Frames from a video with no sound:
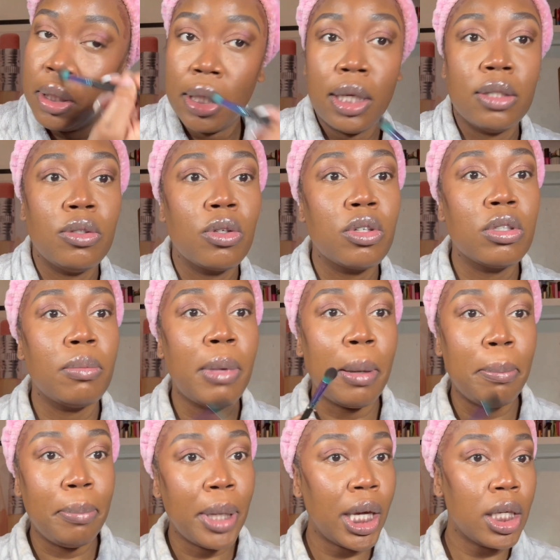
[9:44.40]
as long as my
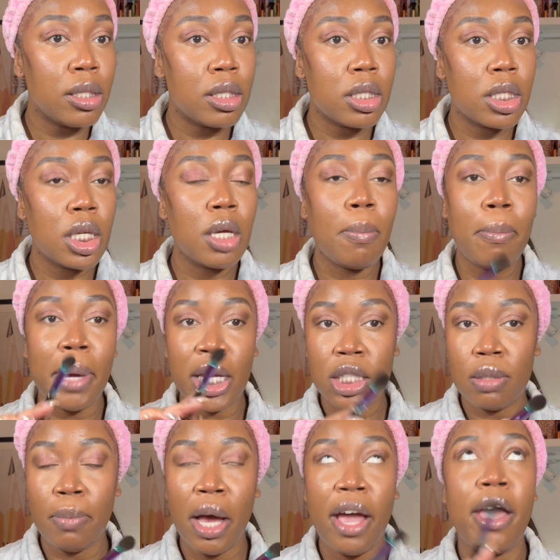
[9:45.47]
base
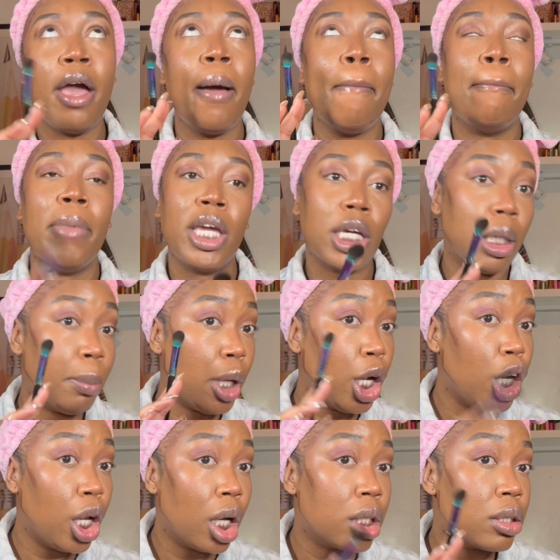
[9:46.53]
makes my makeup
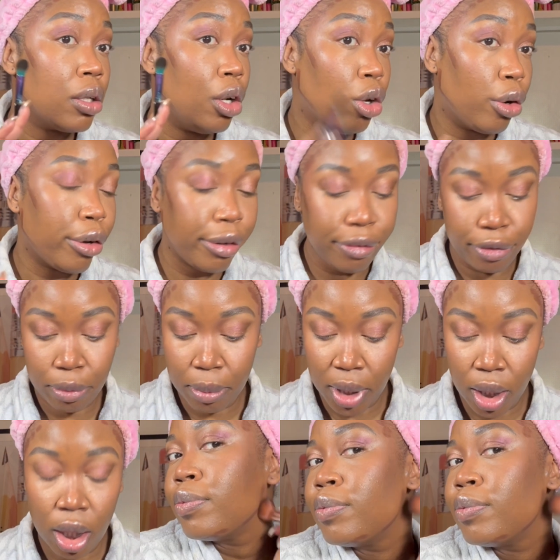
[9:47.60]
last longer for me.